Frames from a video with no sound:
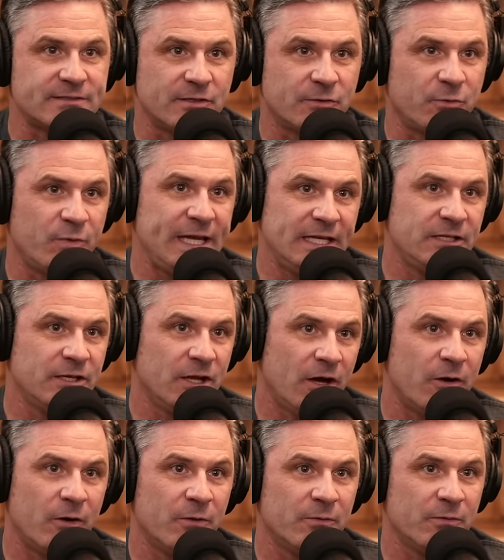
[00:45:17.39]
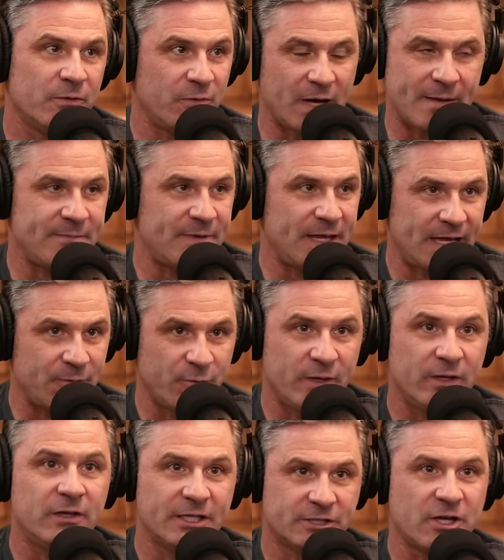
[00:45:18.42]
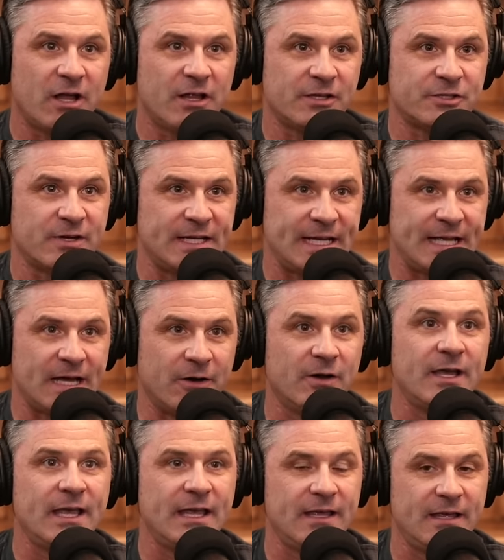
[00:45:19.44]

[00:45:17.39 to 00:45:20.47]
So we know, we'll acknowledge right now,